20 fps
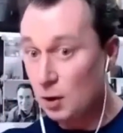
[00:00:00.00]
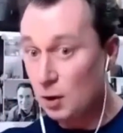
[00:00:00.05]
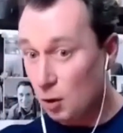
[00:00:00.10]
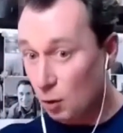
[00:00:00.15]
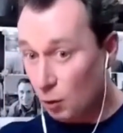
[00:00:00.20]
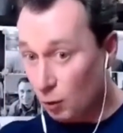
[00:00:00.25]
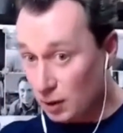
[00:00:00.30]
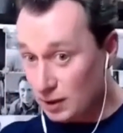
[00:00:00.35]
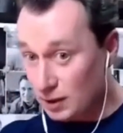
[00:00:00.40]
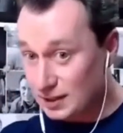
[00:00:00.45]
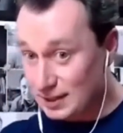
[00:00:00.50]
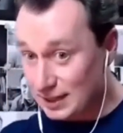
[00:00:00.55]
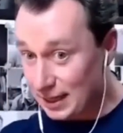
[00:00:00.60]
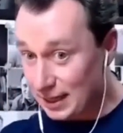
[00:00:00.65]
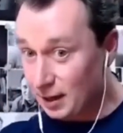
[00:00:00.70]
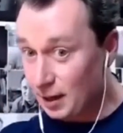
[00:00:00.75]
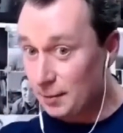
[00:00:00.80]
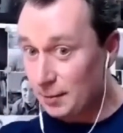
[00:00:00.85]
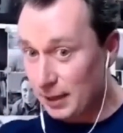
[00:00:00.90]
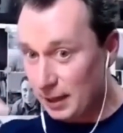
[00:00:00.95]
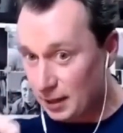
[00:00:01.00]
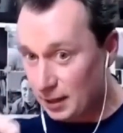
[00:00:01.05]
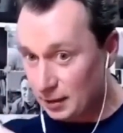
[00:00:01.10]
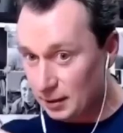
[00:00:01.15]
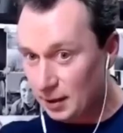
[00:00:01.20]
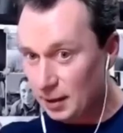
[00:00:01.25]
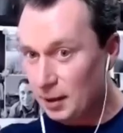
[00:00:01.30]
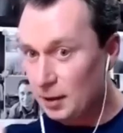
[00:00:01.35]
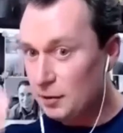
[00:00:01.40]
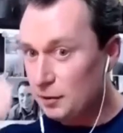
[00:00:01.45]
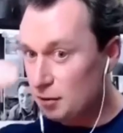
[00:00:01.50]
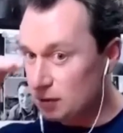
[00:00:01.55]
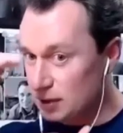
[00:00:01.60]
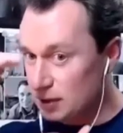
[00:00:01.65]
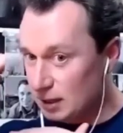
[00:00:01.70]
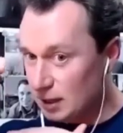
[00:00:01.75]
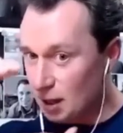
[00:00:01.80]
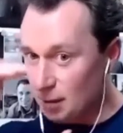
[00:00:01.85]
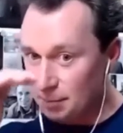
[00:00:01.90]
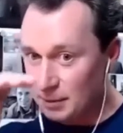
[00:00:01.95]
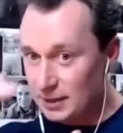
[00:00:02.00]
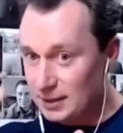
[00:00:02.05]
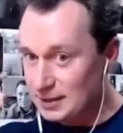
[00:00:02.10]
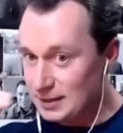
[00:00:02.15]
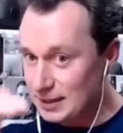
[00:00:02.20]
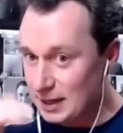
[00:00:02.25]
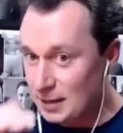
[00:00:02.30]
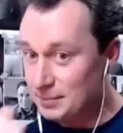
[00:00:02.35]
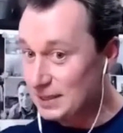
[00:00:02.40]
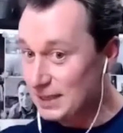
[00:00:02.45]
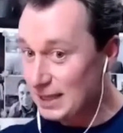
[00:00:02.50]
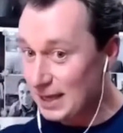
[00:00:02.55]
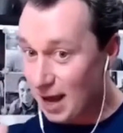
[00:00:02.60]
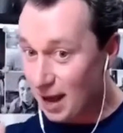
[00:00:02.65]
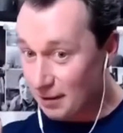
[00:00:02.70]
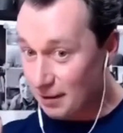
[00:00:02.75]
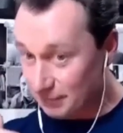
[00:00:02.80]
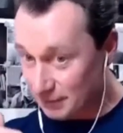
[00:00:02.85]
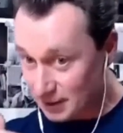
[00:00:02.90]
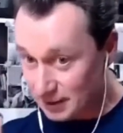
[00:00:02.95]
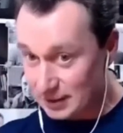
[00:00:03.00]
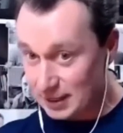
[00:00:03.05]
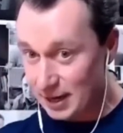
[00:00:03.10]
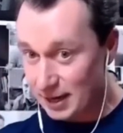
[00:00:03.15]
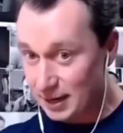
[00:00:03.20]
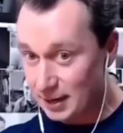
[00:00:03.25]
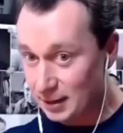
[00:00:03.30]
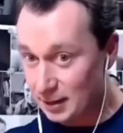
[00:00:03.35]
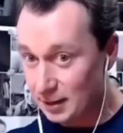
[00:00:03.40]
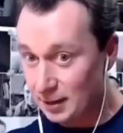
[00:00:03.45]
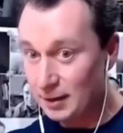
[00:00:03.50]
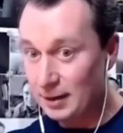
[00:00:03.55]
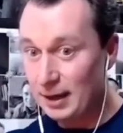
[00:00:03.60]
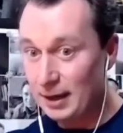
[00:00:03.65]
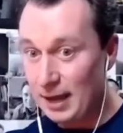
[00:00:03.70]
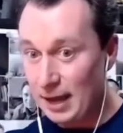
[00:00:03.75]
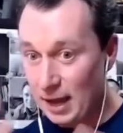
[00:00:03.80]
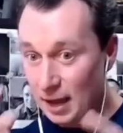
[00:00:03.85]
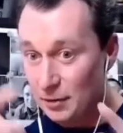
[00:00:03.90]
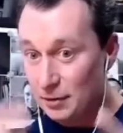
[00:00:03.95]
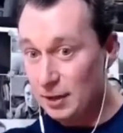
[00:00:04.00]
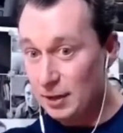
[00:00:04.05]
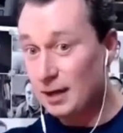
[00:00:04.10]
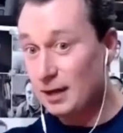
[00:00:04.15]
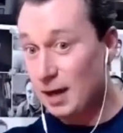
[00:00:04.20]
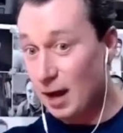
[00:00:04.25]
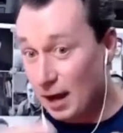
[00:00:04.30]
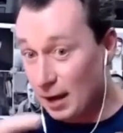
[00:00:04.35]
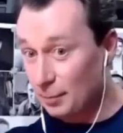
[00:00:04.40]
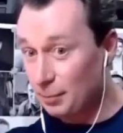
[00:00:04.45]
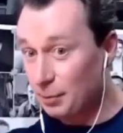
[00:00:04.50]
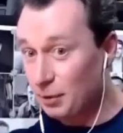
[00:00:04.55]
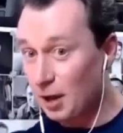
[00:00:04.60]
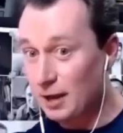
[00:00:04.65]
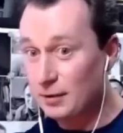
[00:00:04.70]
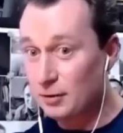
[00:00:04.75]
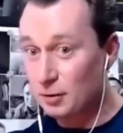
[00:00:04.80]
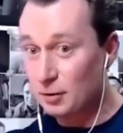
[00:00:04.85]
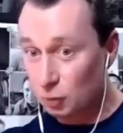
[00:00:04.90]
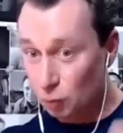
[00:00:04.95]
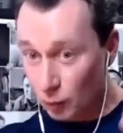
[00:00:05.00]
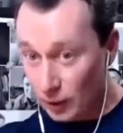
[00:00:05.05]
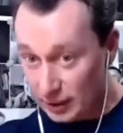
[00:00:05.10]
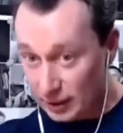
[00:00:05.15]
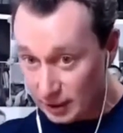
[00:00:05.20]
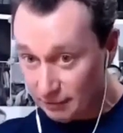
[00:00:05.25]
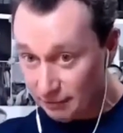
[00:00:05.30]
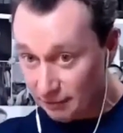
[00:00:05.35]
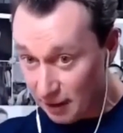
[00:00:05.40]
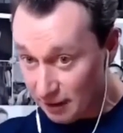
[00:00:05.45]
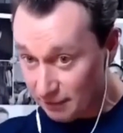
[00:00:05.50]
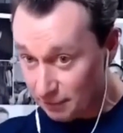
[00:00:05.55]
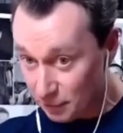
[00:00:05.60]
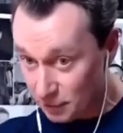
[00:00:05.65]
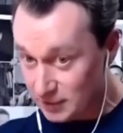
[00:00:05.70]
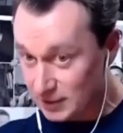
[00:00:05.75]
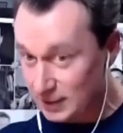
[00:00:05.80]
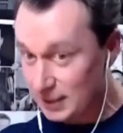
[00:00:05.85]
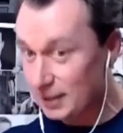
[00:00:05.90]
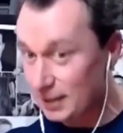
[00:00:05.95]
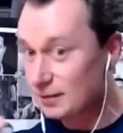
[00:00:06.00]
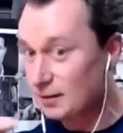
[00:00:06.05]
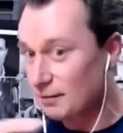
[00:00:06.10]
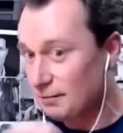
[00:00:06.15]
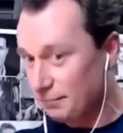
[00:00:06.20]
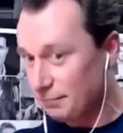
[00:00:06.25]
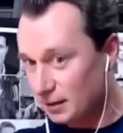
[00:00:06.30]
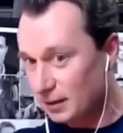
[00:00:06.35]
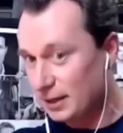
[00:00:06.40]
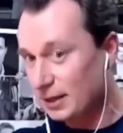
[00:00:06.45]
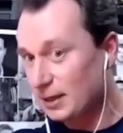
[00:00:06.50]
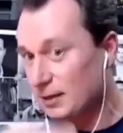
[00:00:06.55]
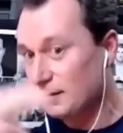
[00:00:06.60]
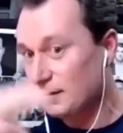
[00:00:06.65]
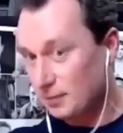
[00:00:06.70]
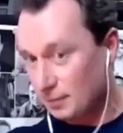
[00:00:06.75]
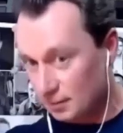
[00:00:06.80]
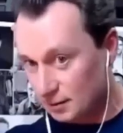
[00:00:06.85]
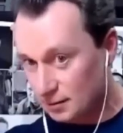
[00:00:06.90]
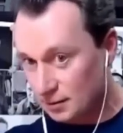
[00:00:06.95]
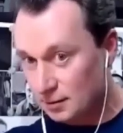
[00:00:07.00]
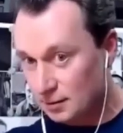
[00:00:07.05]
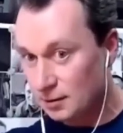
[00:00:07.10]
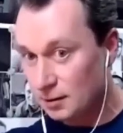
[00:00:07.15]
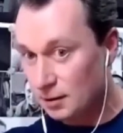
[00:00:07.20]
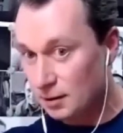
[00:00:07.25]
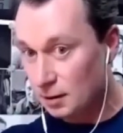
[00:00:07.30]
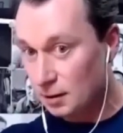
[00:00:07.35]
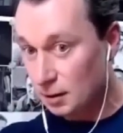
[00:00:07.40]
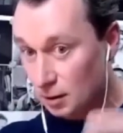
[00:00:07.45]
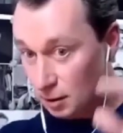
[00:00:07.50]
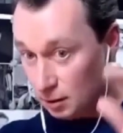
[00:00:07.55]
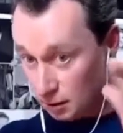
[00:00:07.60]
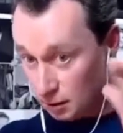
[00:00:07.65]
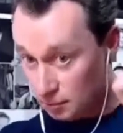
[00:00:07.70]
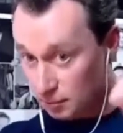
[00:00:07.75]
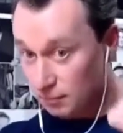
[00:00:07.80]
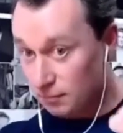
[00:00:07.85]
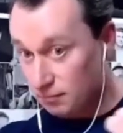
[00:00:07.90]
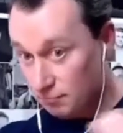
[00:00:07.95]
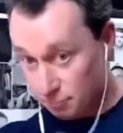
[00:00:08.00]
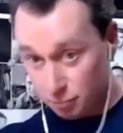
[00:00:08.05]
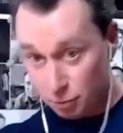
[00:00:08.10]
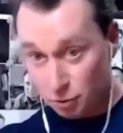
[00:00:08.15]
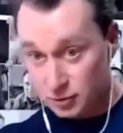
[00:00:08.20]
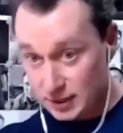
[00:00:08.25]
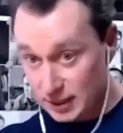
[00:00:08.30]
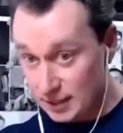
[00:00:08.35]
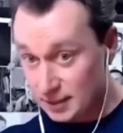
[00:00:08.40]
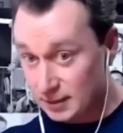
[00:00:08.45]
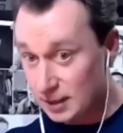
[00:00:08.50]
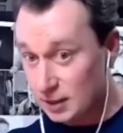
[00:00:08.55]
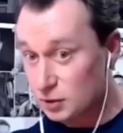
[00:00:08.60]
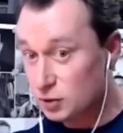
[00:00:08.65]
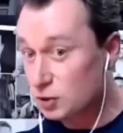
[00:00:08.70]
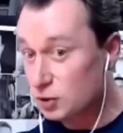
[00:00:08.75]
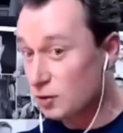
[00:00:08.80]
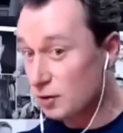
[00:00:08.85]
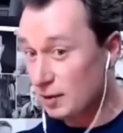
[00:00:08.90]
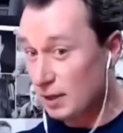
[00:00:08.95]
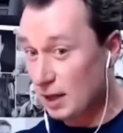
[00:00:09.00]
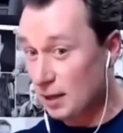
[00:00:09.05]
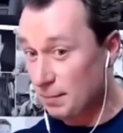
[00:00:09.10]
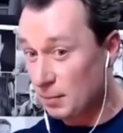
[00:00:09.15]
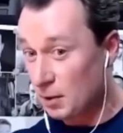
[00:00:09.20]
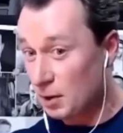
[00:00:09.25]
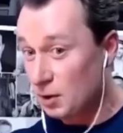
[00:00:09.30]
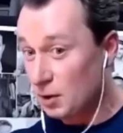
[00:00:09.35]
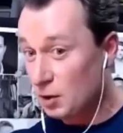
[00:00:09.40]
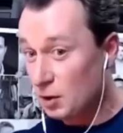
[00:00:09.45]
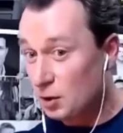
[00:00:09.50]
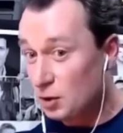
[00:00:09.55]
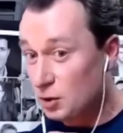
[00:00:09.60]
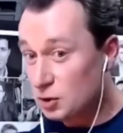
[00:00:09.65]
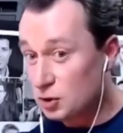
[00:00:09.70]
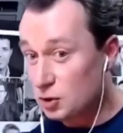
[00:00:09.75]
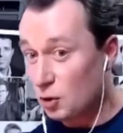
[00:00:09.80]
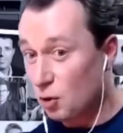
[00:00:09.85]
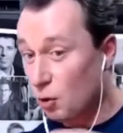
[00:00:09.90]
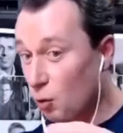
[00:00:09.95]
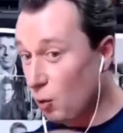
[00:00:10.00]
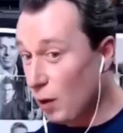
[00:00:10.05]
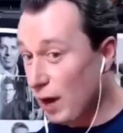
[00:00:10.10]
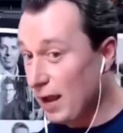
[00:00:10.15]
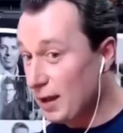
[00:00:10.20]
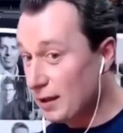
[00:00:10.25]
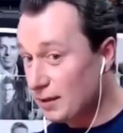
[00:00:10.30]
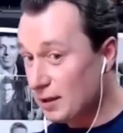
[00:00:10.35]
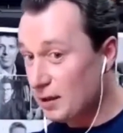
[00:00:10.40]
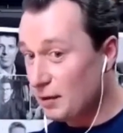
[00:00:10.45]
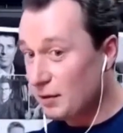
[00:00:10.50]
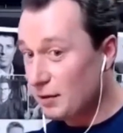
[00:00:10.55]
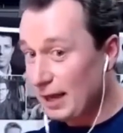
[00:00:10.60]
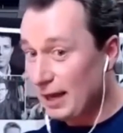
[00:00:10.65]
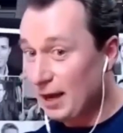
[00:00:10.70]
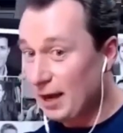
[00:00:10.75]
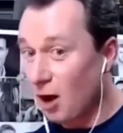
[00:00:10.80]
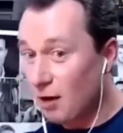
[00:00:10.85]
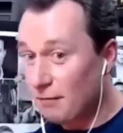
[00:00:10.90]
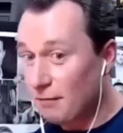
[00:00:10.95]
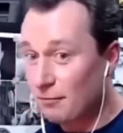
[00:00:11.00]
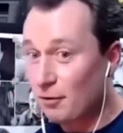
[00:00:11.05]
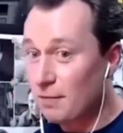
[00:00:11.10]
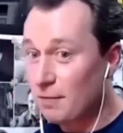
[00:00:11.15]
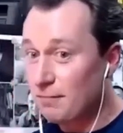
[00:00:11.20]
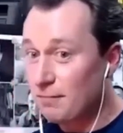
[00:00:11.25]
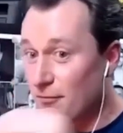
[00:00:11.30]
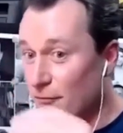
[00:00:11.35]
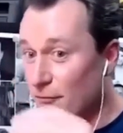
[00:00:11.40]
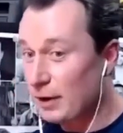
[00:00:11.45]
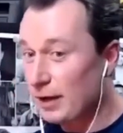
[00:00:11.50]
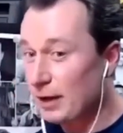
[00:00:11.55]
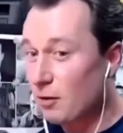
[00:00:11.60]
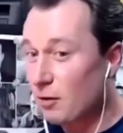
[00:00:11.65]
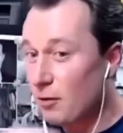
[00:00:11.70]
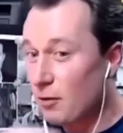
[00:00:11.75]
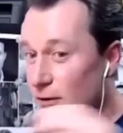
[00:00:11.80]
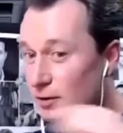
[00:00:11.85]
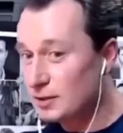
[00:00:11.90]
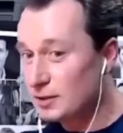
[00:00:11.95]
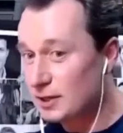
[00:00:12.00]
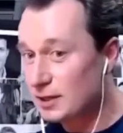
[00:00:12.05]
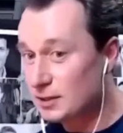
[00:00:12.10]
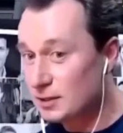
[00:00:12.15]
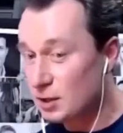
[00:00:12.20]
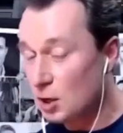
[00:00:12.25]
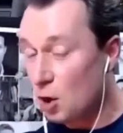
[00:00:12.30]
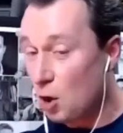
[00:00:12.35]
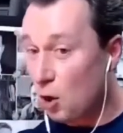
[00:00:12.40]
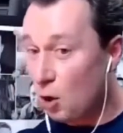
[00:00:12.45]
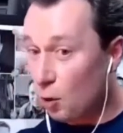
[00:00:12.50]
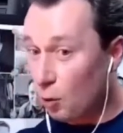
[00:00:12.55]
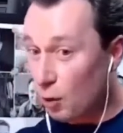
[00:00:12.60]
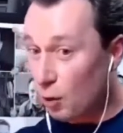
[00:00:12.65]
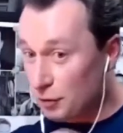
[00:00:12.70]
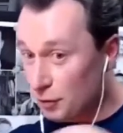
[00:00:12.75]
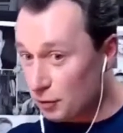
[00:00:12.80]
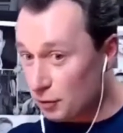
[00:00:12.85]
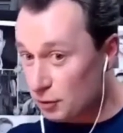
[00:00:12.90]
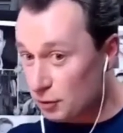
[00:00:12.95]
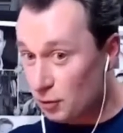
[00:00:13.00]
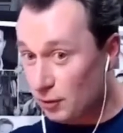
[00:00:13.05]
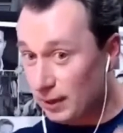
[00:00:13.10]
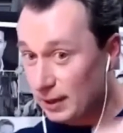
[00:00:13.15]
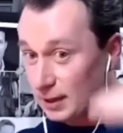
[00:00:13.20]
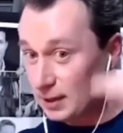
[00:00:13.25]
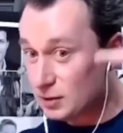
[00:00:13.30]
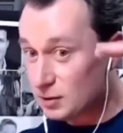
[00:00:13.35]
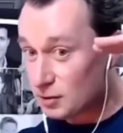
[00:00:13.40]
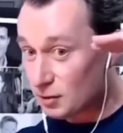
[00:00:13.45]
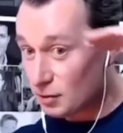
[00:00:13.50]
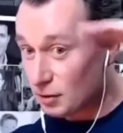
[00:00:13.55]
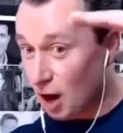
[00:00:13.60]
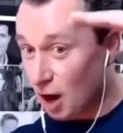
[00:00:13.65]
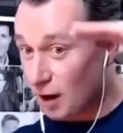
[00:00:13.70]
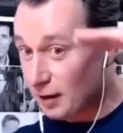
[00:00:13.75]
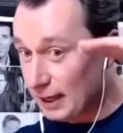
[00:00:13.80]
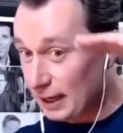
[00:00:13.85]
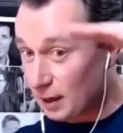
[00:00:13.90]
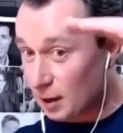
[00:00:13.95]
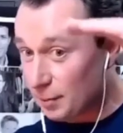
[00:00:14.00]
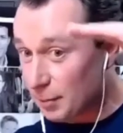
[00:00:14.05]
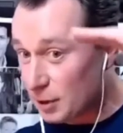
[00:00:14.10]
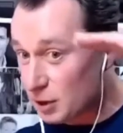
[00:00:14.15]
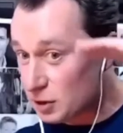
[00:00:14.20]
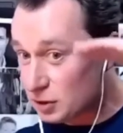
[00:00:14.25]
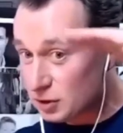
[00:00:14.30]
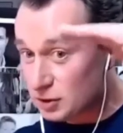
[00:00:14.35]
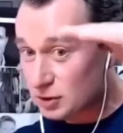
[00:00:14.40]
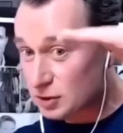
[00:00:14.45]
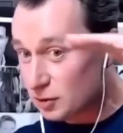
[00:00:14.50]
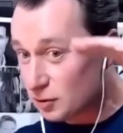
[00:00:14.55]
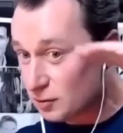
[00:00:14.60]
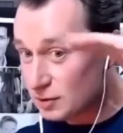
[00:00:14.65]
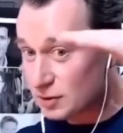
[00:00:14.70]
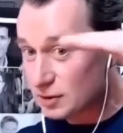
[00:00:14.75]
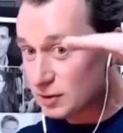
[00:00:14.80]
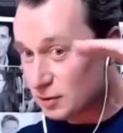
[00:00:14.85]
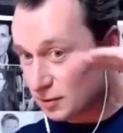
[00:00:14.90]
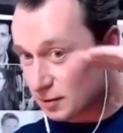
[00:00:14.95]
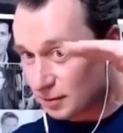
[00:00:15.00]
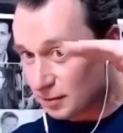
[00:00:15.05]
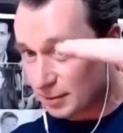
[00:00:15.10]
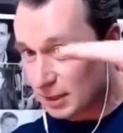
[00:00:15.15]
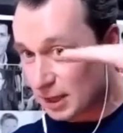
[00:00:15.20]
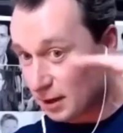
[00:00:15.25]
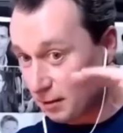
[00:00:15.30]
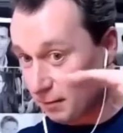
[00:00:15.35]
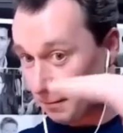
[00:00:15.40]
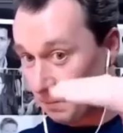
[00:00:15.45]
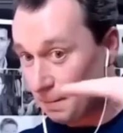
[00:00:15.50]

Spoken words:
Once they come in, there's a couple of steps they have to take, and then I apply the 25% affiliate percentage to them. So when they offer up free courses, what they're doing is they're locking a bunch of students to them now.